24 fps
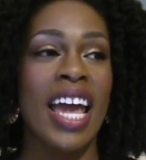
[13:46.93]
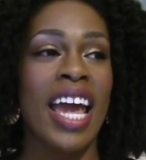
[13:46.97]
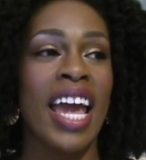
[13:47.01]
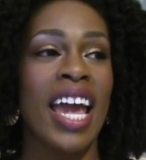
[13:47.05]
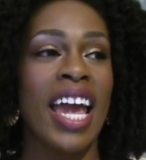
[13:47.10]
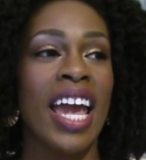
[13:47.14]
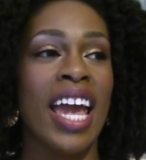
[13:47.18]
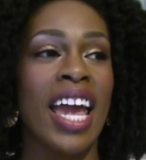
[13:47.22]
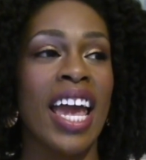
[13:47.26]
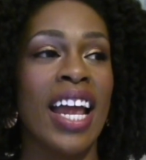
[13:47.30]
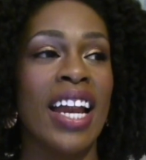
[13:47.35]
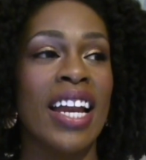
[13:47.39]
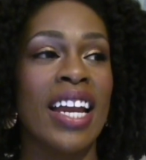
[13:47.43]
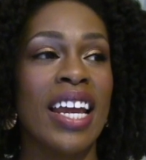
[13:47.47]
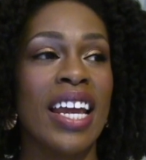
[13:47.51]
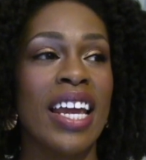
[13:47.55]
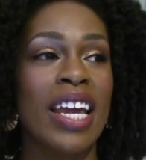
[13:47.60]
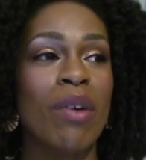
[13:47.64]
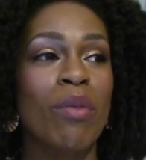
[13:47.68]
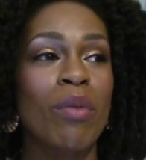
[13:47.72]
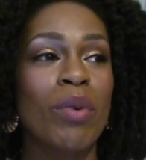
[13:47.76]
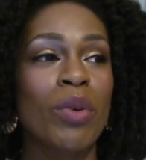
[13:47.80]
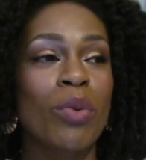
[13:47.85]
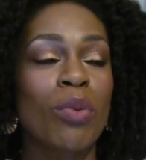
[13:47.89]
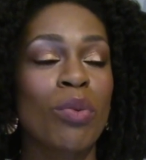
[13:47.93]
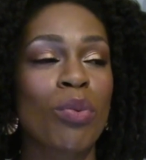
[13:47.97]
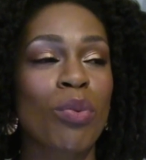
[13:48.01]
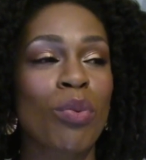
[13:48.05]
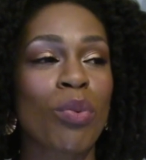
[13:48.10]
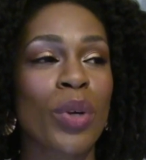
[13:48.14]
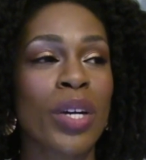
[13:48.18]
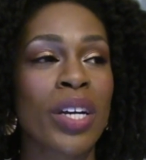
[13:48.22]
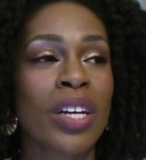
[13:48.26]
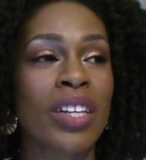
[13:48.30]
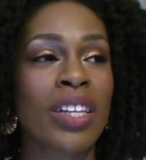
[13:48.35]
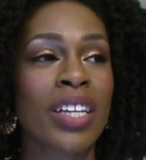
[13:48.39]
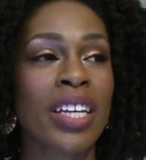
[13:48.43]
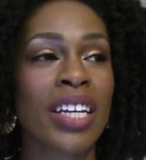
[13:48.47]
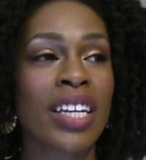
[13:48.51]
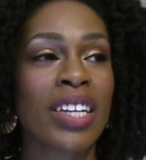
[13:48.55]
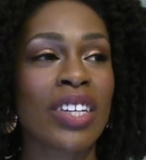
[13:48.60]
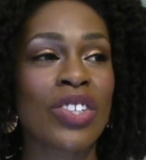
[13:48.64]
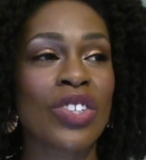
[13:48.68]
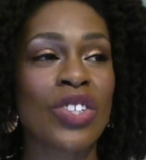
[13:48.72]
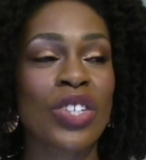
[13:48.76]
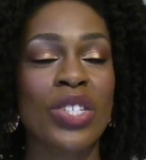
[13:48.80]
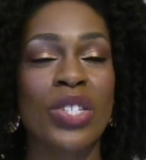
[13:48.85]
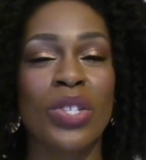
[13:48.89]
and it would
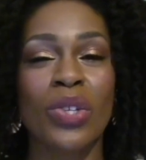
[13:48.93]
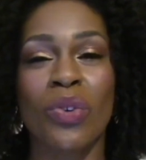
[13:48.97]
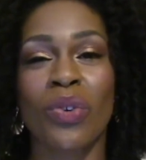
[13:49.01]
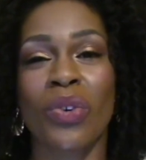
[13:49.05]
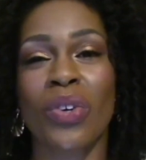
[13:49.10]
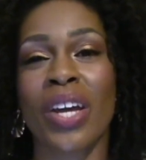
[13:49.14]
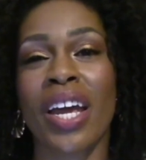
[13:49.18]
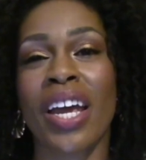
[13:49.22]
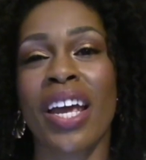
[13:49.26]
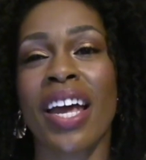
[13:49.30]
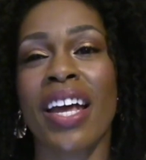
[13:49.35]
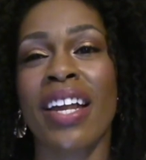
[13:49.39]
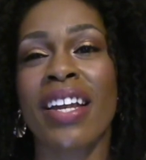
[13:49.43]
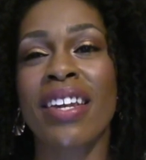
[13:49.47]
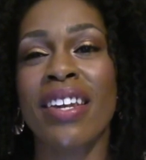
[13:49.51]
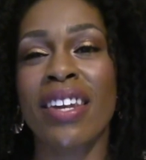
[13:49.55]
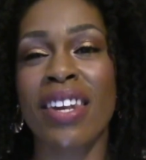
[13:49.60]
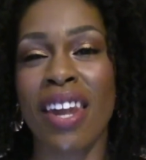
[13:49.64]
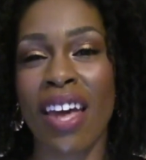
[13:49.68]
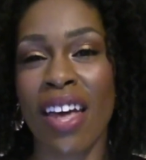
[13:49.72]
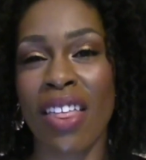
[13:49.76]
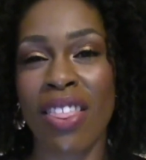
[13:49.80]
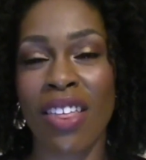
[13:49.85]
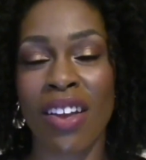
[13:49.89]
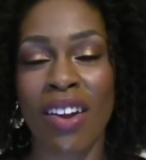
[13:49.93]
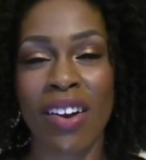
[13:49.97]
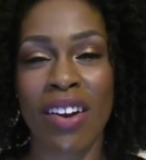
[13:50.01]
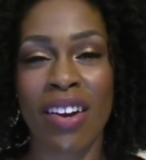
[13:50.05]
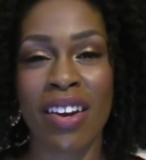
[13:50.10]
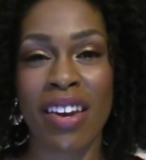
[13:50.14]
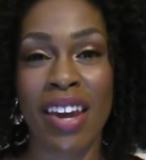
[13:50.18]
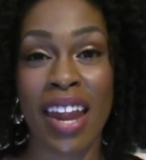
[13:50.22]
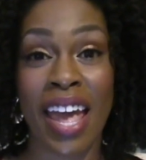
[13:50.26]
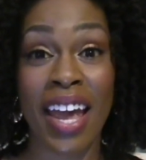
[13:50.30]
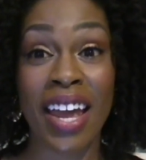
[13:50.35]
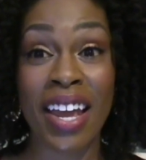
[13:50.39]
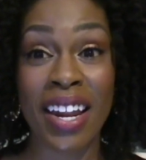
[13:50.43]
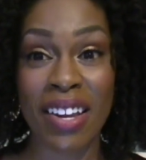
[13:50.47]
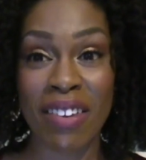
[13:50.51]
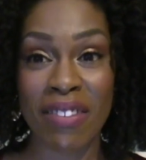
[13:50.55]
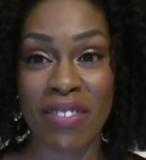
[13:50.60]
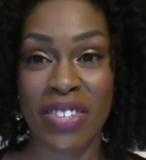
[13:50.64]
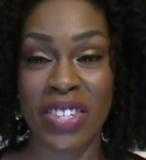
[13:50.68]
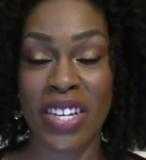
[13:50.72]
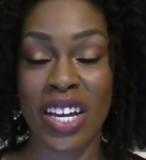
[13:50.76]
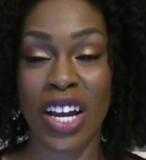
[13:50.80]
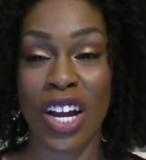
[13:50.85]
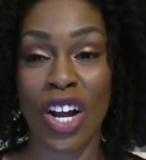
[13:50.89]
really just create another
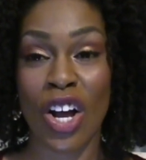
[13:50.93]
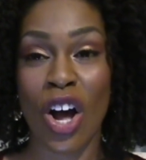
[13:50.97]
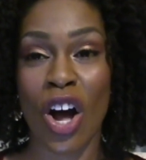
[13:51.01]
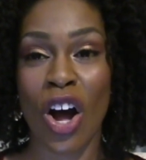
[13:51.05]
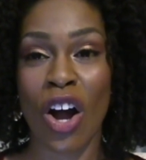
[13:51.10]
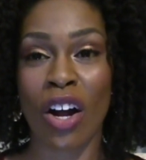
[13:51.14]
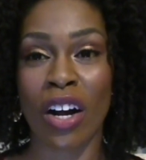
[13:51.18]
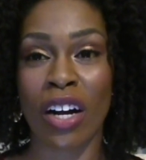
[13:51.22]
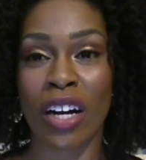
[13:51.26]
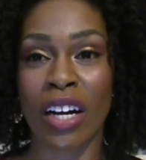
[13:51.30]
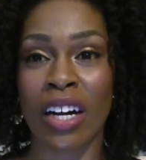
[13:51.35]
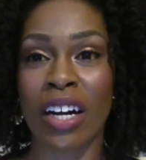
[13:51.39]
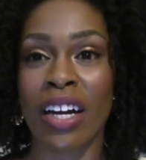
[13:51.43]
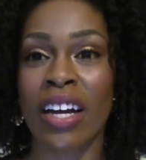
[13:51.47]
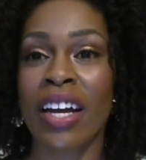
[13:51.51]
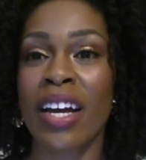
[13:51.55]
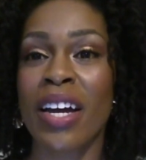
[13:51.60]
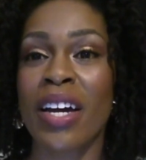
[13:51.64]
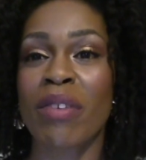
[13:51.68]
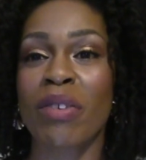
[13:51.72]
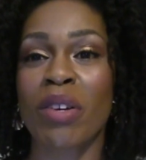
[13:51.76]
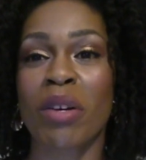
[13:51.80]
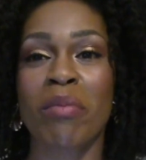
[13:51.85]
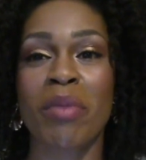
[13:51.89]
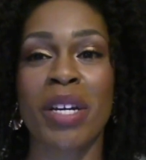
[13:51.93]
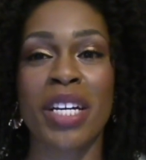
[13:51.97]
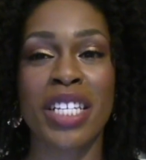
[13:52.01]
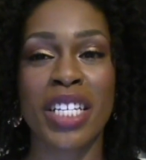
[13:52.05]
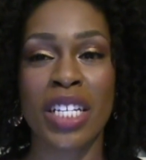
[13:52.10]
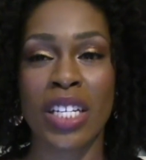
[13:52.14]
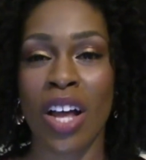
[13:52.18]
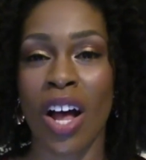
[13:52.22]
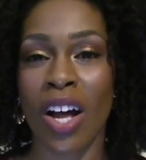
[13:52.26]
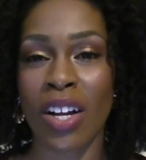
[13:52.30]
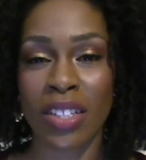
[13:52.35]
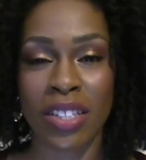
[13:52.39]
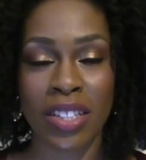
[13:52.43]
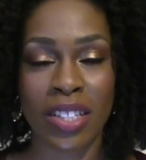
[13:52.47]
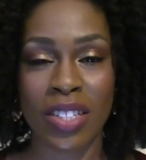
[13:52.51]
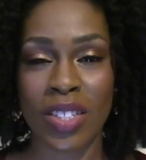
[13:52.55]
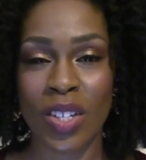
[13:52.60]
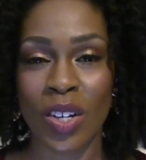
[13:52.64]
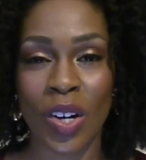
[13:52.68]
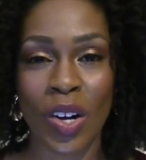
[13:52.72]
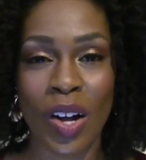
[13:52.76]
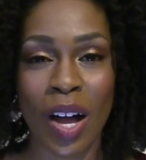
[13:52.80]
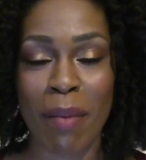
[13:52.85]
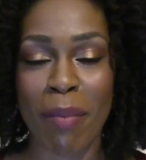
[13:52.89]
negative sankhara for me to talk to
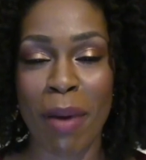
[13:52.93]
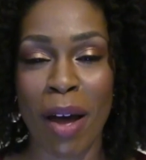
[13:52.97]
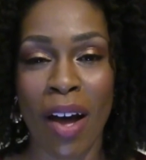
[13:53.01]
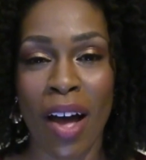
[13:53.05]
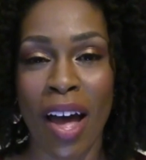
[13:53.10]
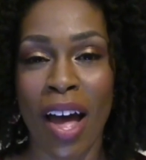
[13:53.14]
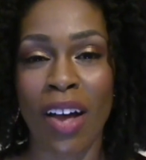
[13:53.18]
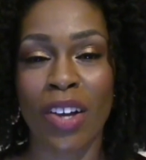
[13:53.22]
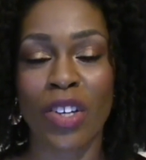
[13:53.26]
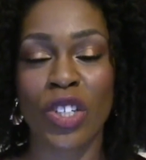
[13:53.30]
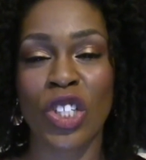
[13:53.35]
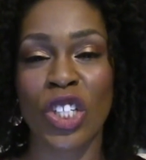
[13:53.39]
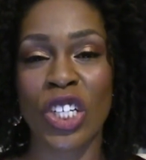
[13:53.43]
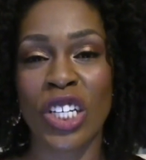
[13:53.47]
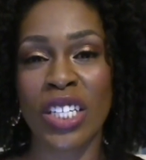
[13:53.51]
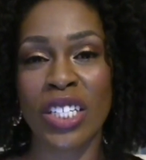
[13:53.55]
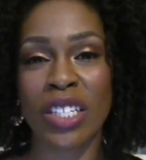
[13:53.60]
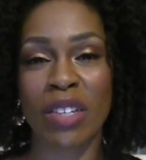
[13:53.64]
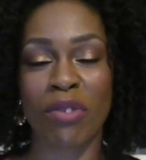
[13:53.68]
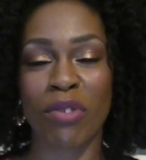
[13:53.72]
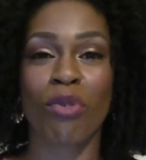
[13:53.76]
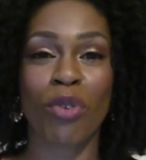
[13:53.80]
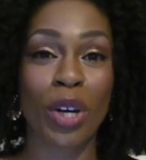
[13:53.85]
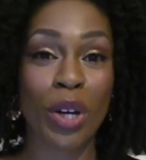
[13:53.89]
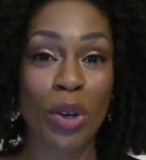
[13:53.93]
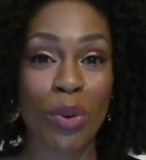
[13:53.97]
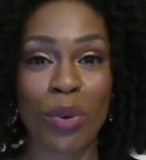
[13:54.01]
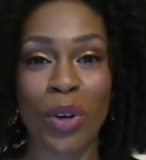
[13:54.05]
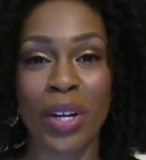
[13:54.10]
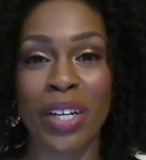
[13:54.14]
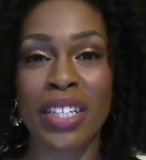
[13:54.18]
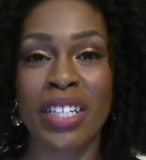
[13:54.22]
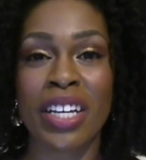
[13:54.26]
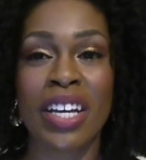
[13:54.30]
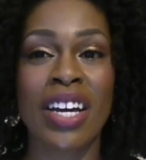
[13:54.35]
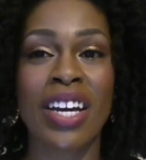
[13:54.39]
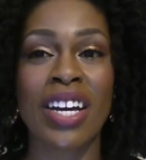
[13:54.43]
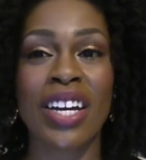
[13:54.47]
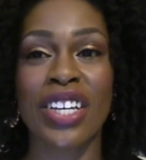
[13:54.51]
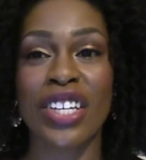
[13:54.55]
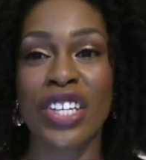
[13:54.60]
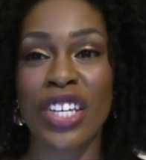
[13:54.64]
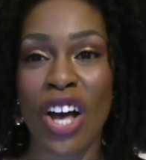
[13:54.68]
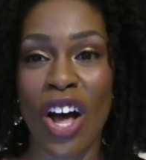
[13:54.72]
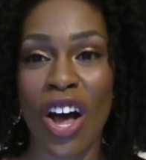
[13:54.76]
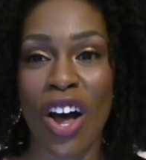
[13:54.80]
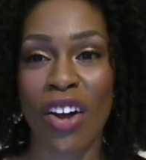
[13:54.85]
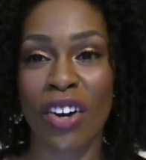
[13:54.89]
this girl about how she's a frequent
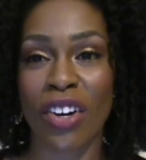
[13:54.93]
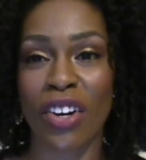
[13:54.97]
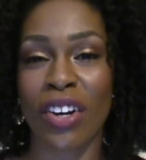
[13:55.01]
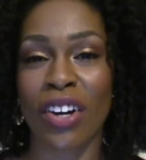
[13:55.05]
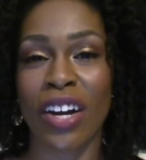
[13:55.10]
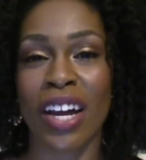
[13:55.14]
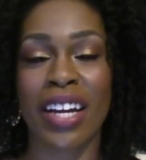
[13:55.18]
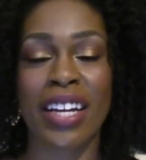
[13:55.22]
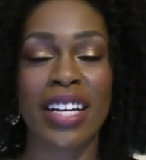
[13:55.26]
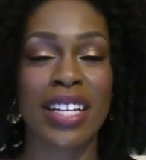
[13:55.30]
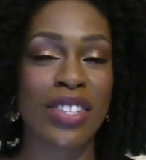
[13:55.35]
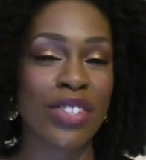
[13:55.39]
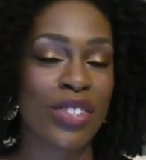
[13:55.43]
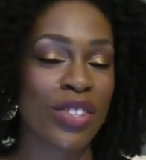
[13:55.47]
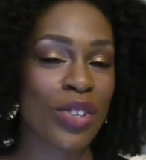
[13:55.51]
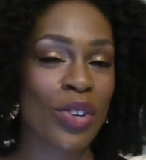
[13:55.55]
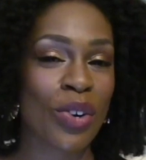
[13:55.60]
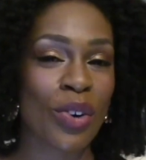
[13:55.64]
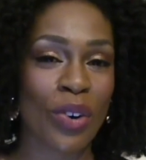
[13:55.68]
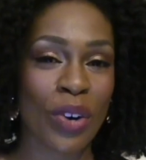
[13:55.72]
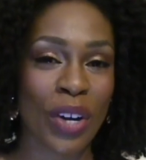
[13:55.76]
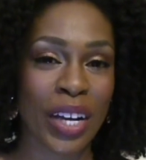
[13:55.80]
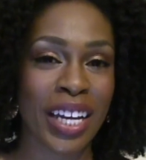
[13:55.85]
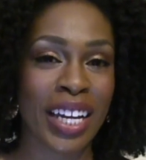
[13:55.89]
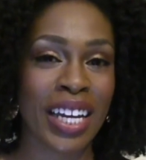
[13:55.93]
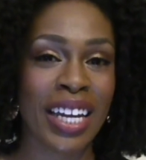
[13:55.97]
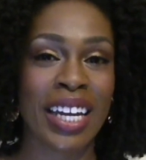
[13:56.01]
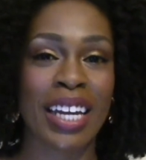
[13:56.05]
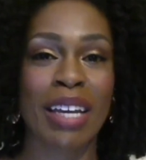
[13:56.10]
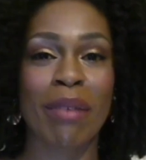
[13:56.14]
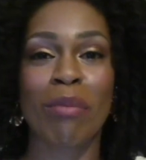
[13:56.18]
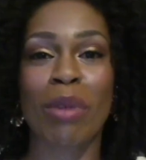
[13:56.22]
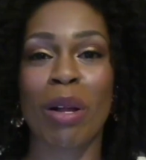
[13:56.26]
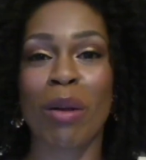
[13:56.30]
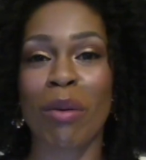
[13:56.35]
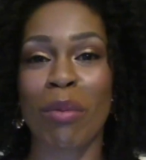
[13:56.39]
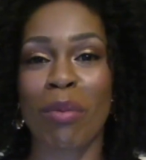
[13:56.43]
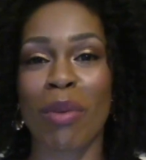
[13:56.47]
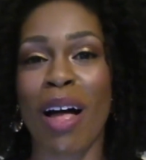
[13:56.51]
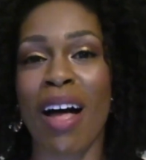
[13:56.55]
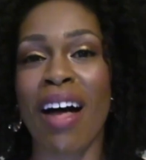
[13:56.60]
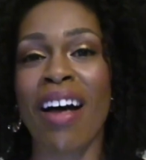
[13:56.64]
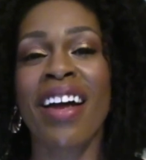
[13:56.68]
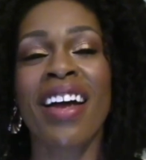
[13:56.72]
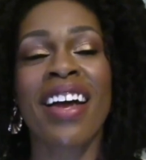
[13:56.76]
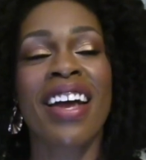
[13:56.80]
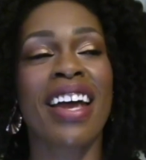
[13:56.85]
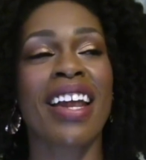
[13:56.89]
yawner and it's annoying and blah blah
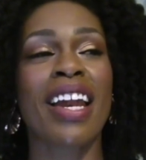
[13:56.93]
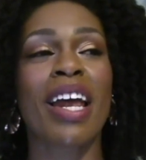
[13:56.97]
blah.